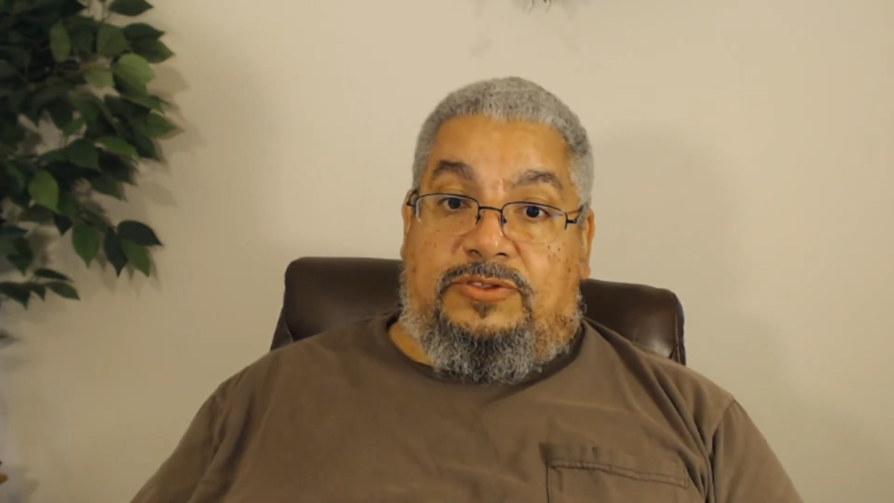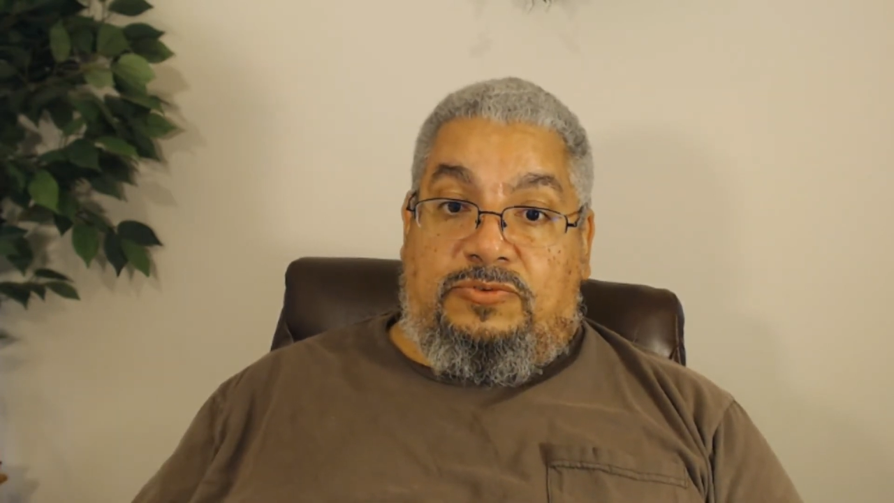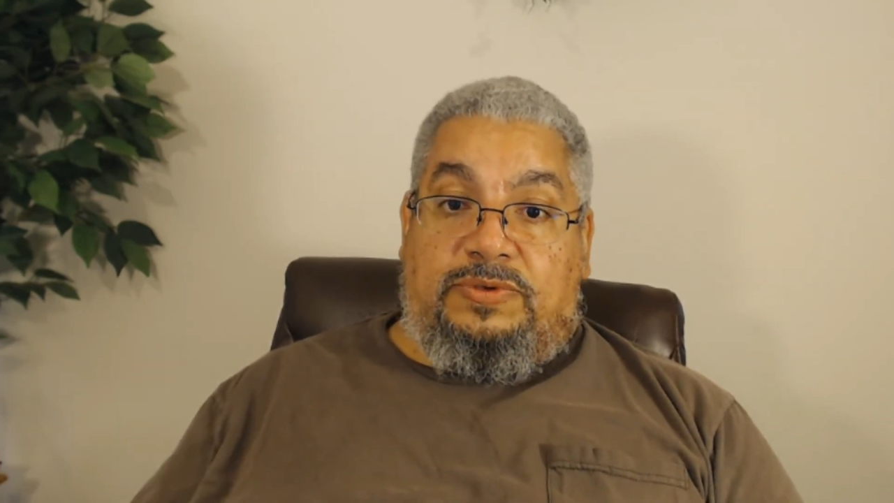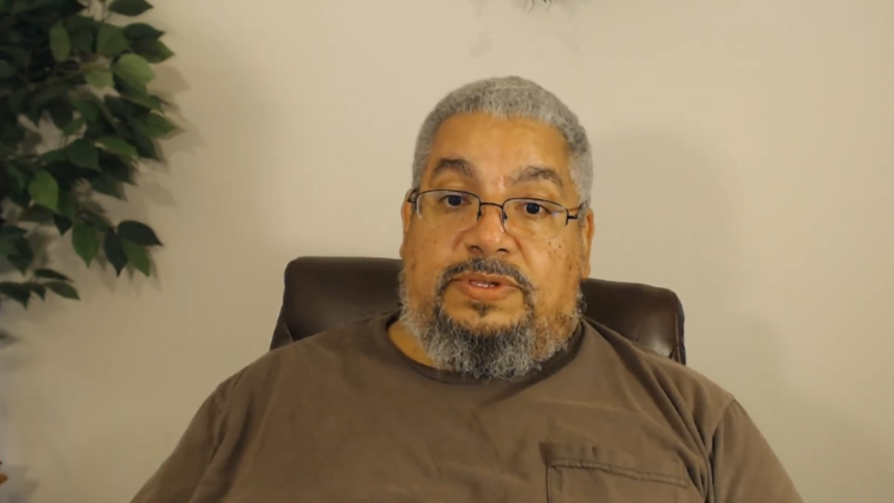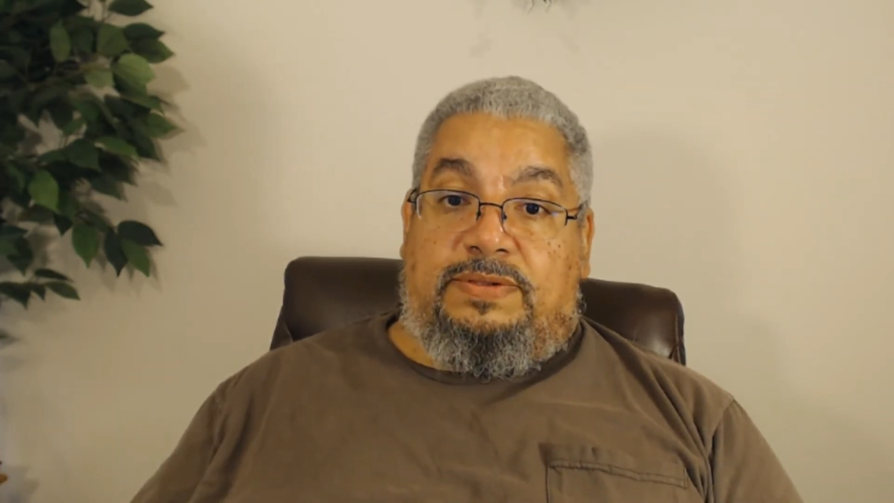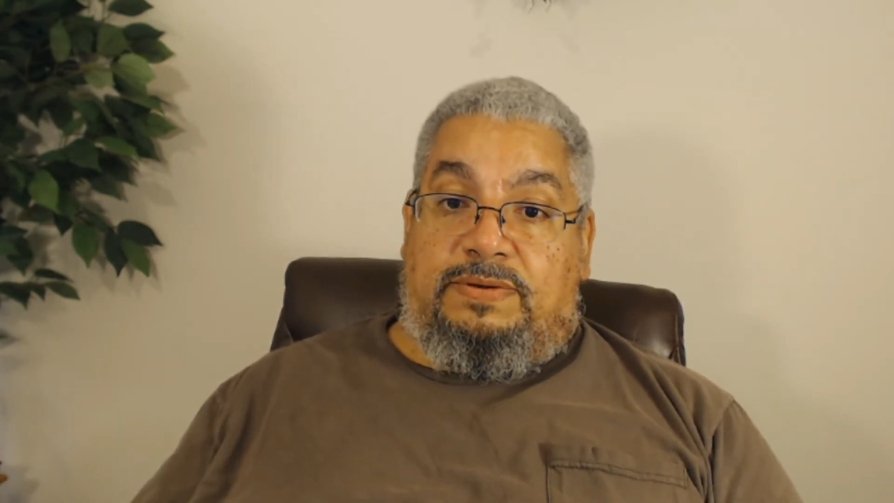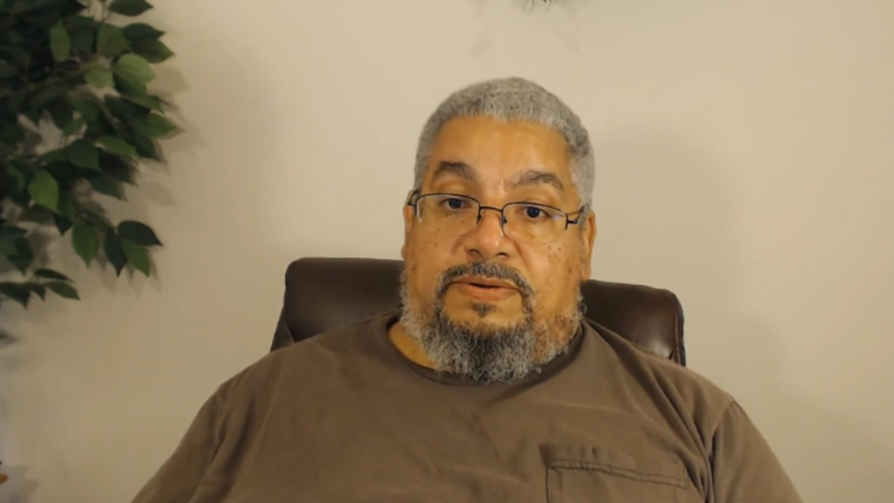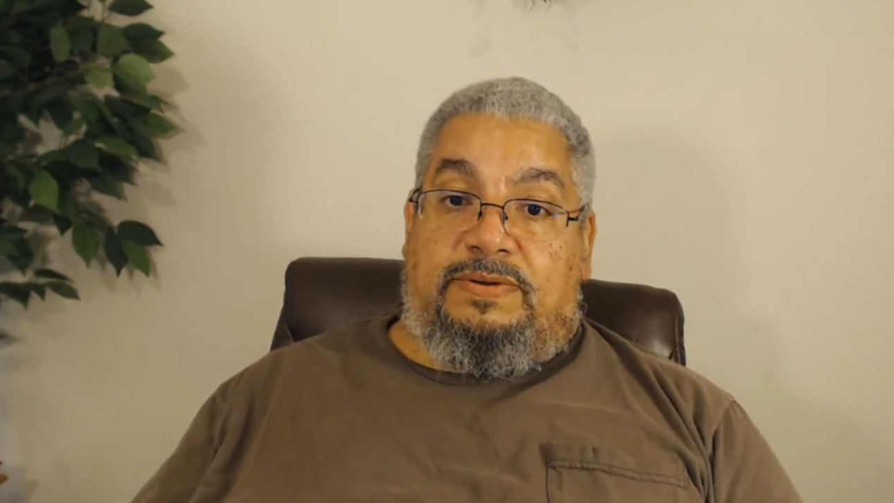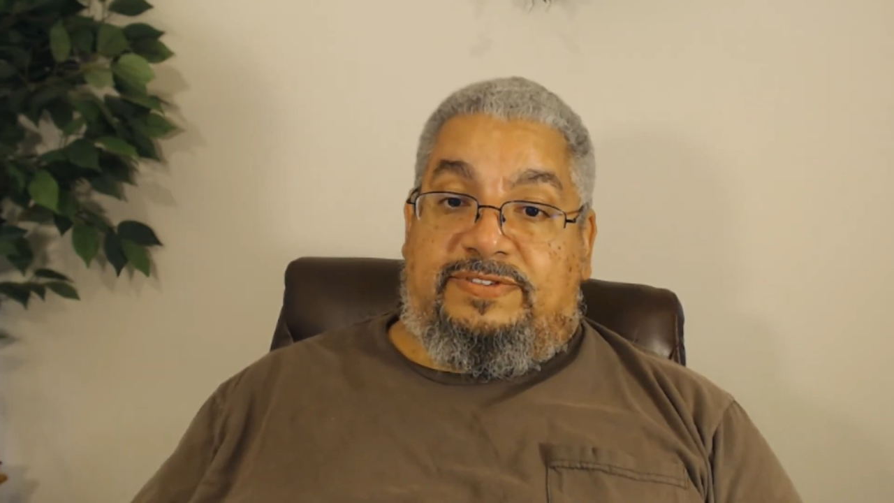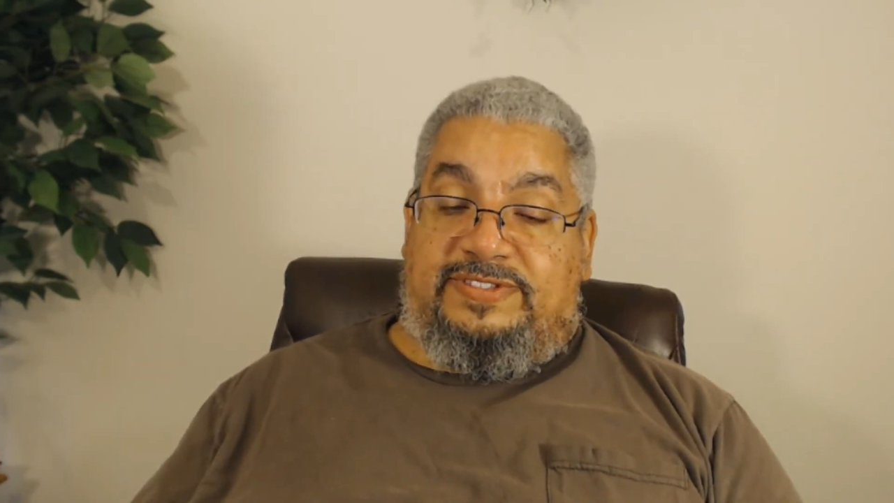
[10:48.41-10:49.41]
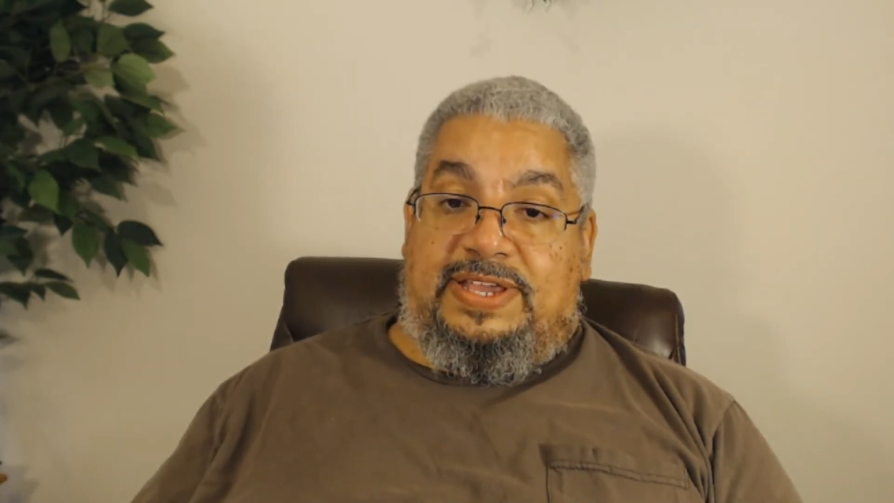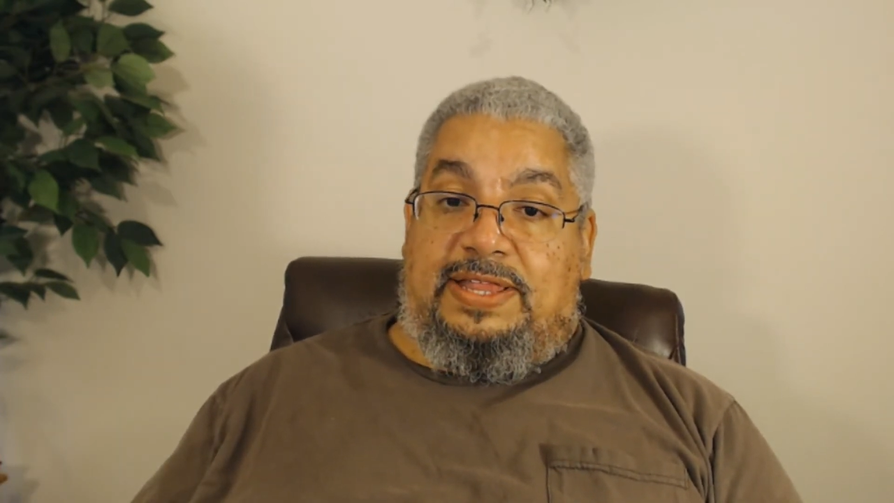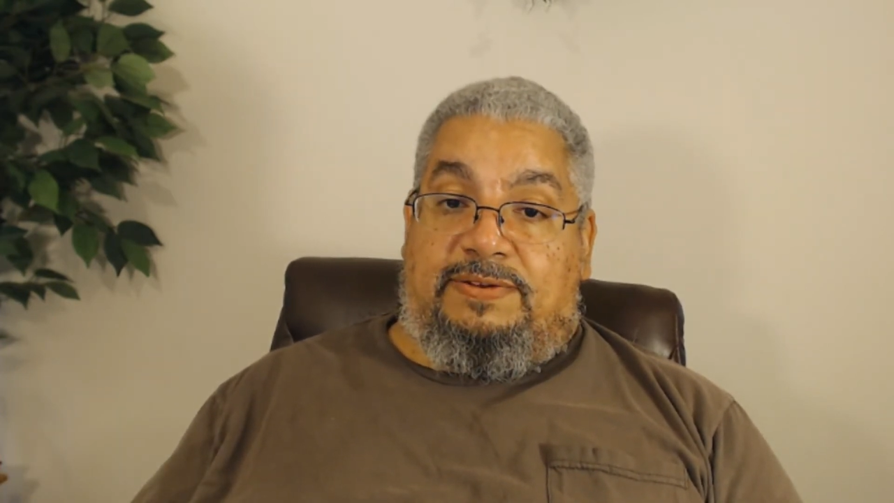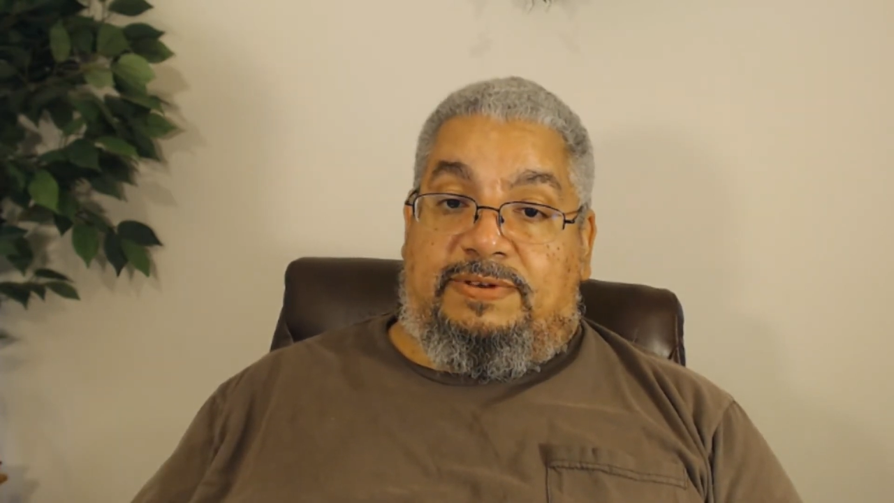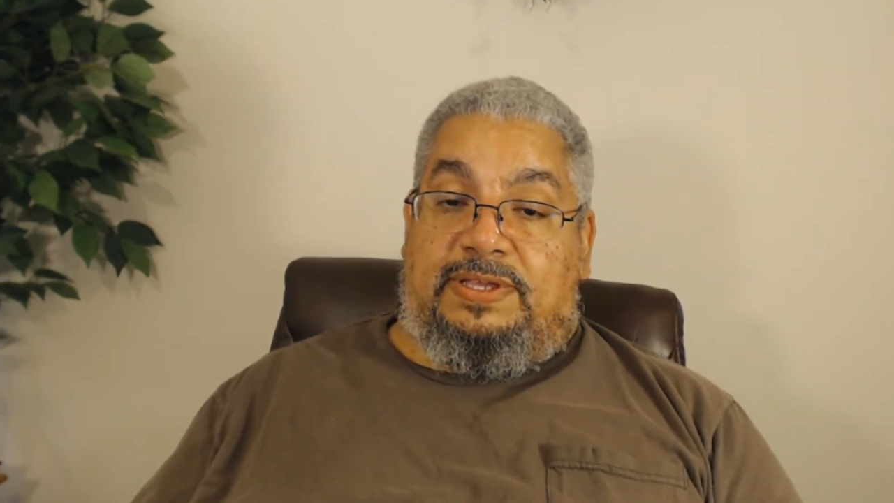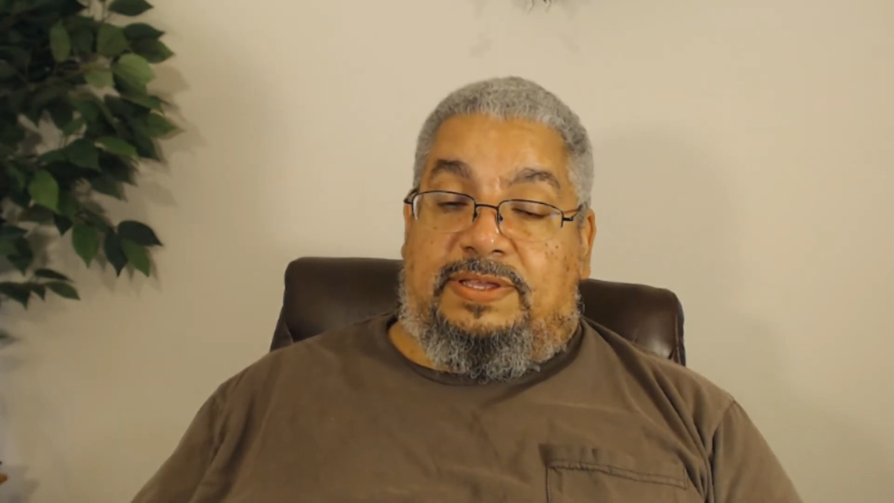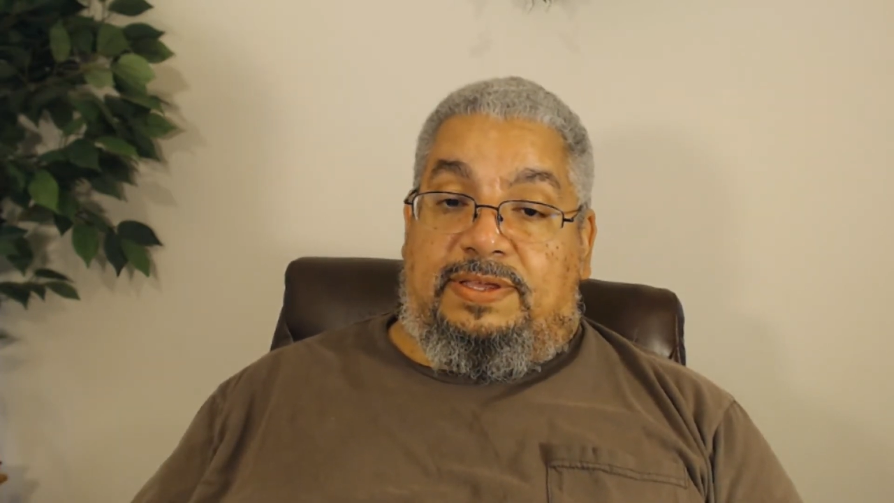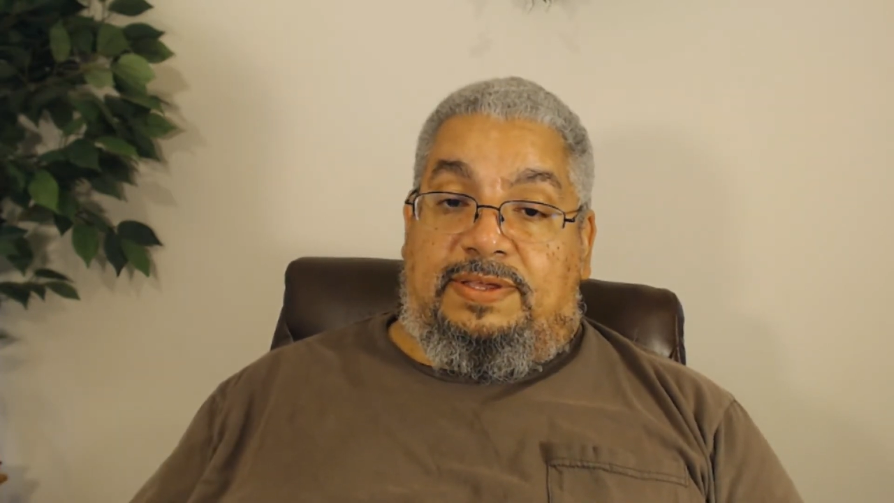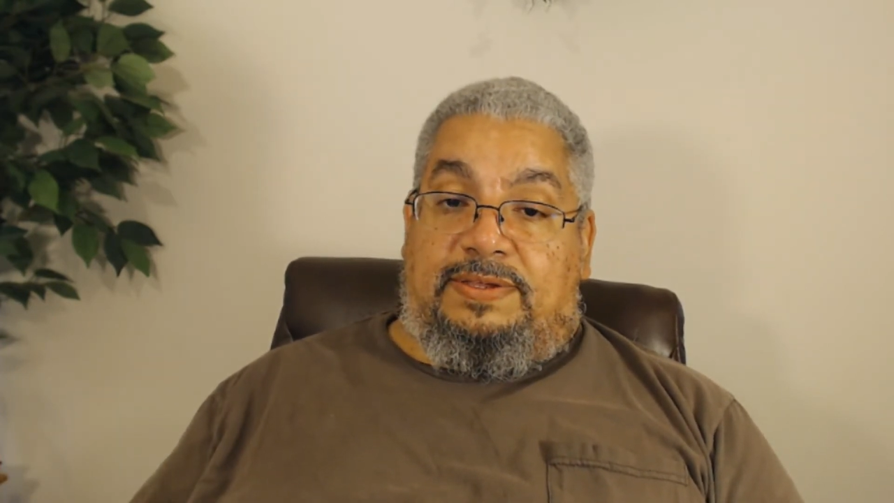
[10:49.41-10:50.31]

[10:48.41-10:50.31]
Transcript: you can earn a salary,